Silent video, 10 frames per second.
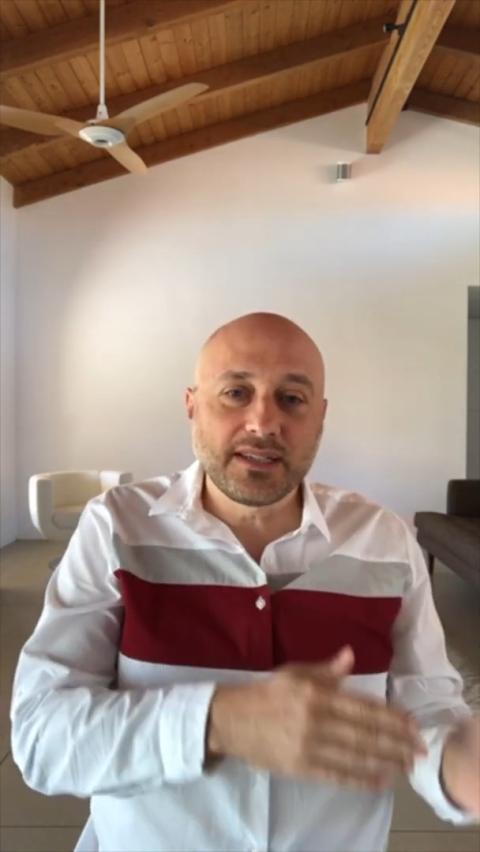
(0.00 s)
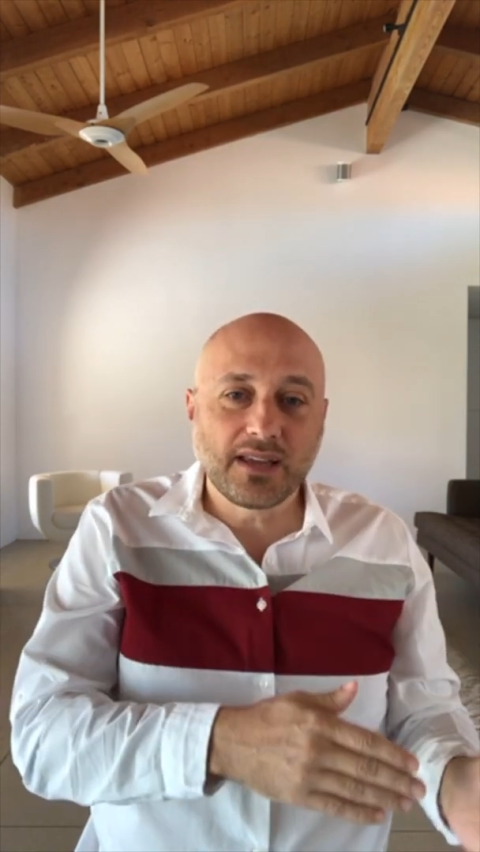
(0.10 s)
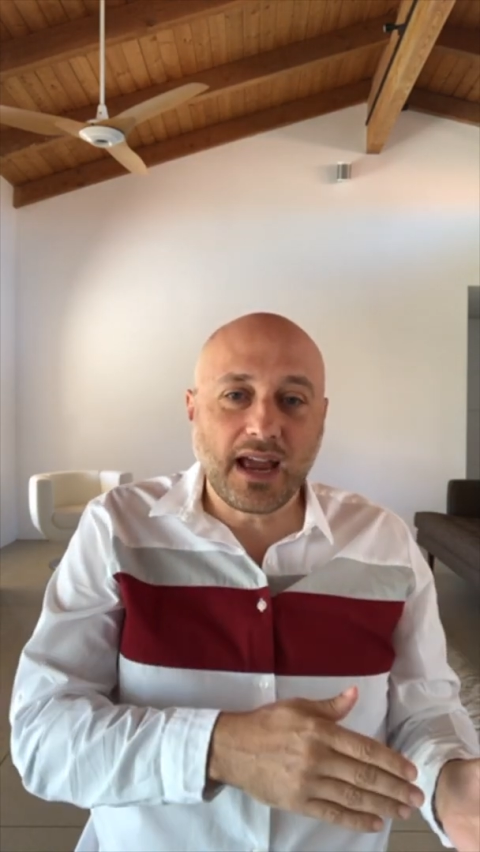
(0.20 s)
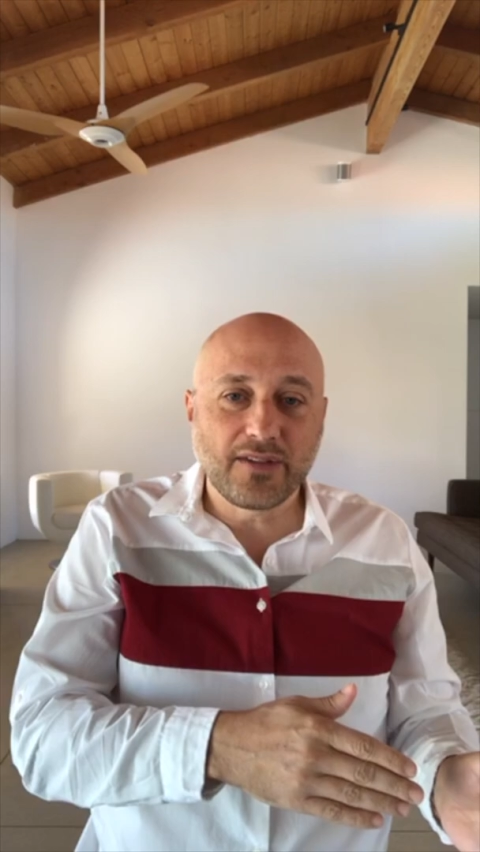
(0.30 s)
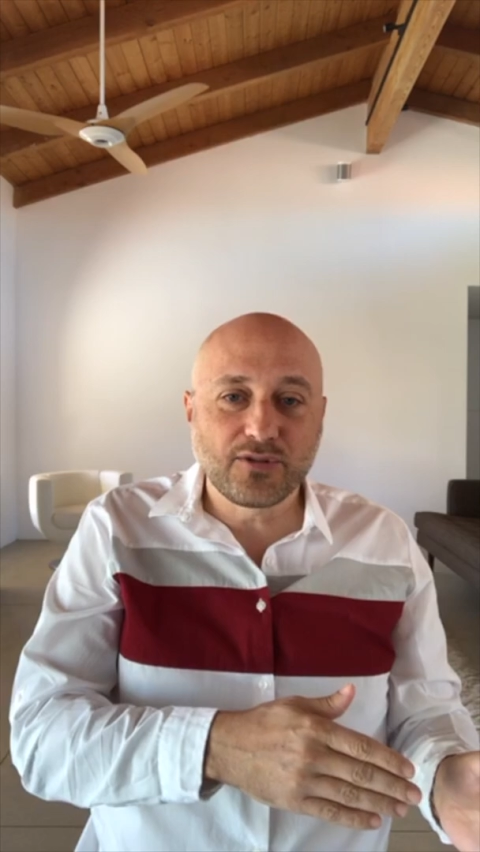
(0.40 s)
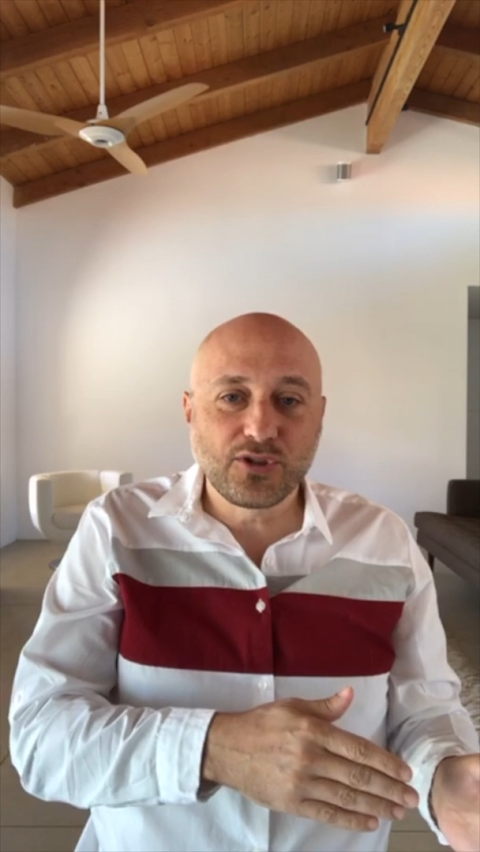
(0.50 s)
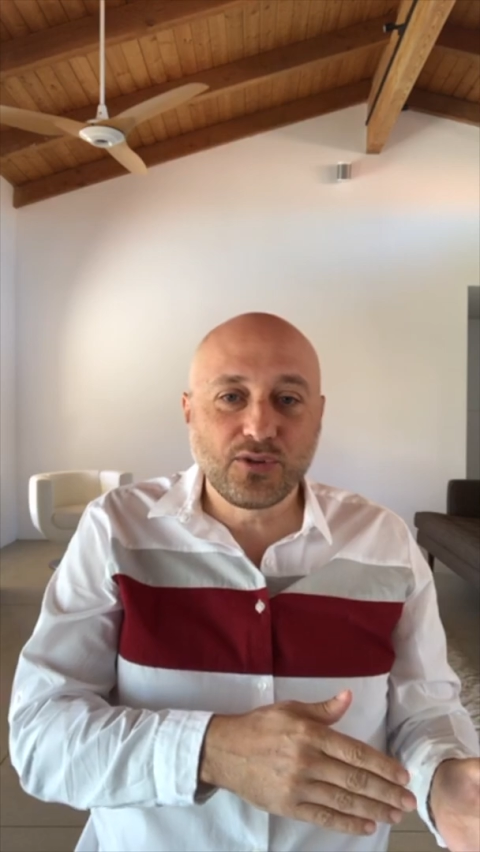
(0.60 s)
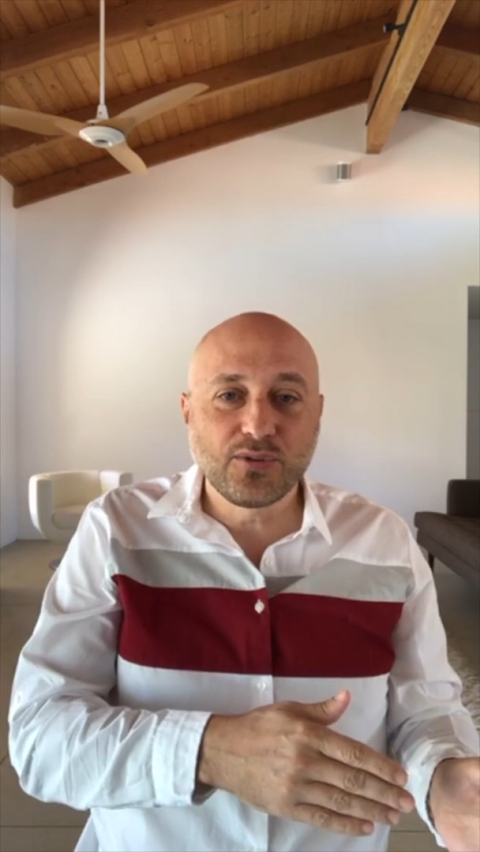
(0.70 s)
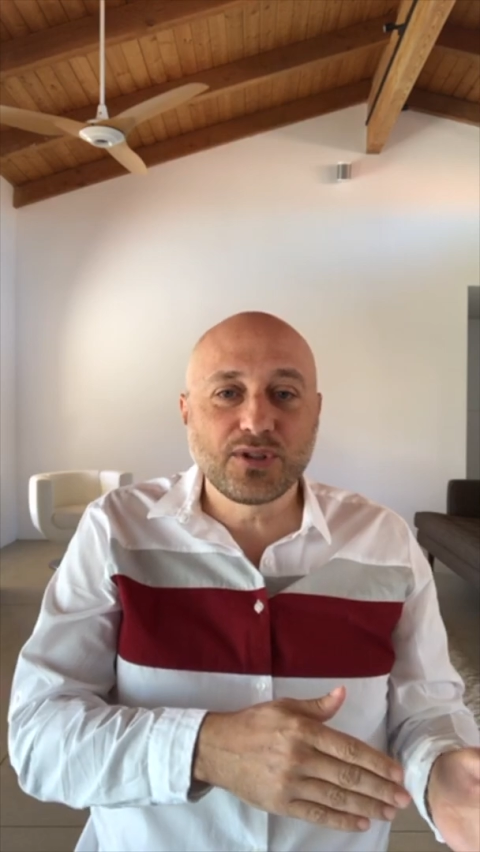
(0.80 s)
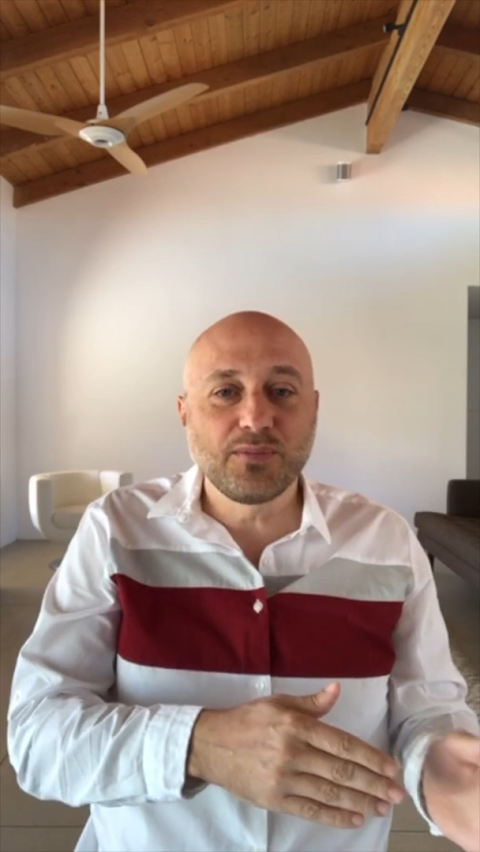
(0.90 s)
to either
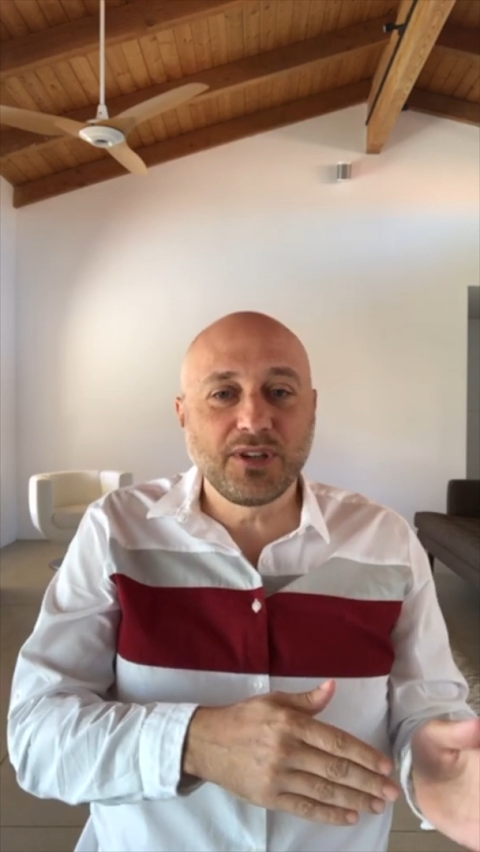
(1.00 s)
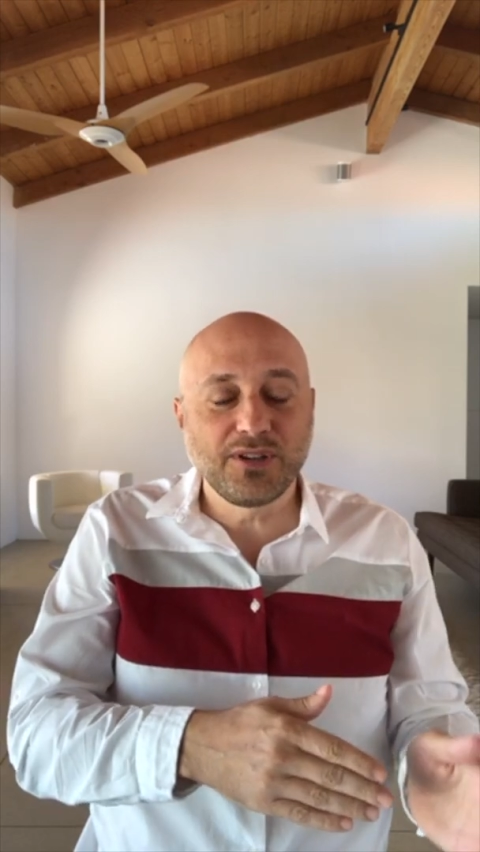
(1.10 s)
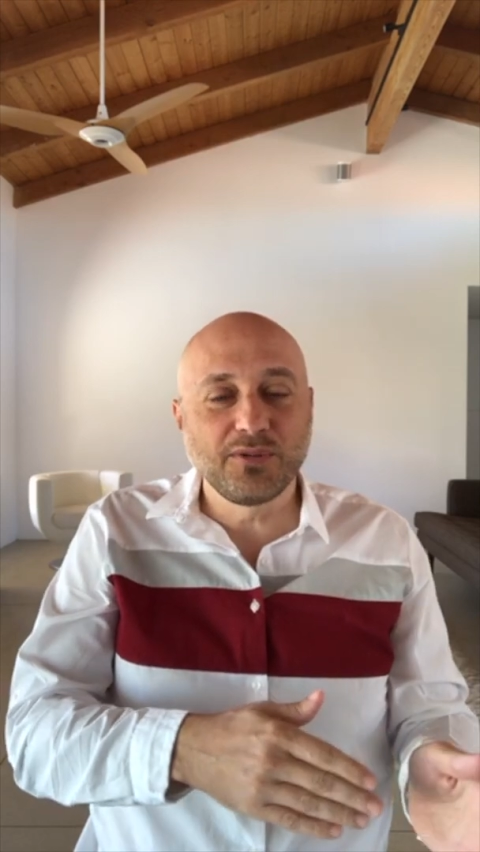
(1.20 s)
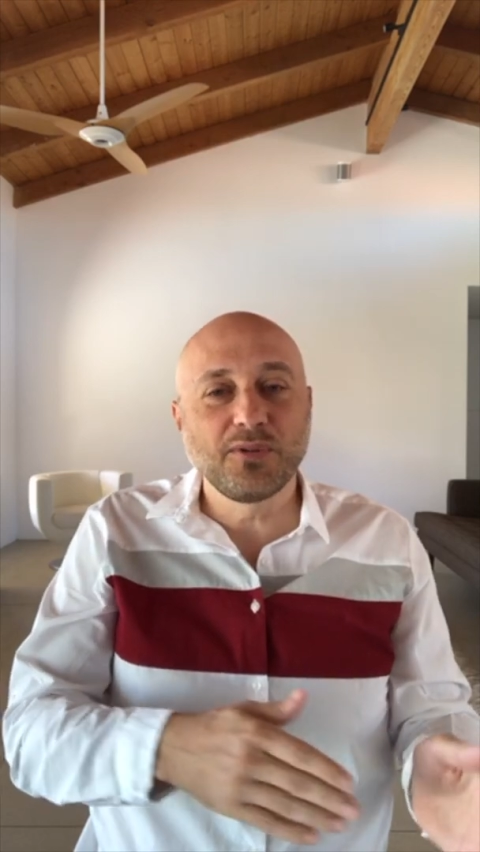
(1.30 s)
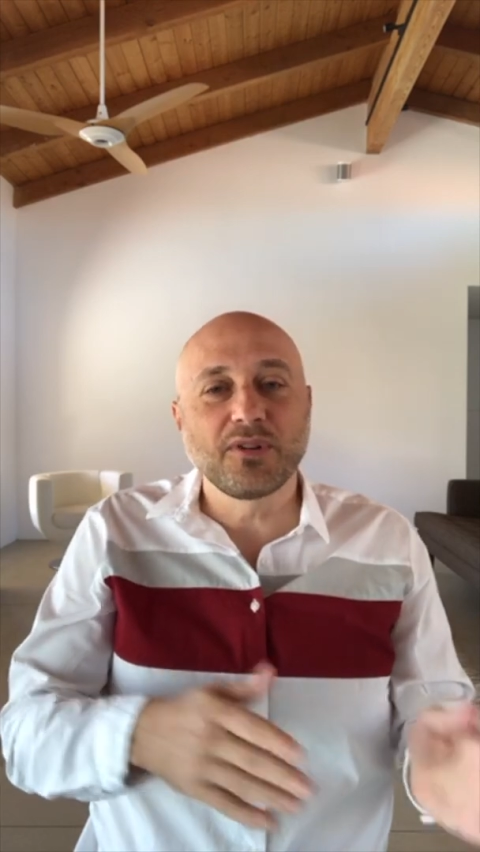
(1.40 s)
choose to be you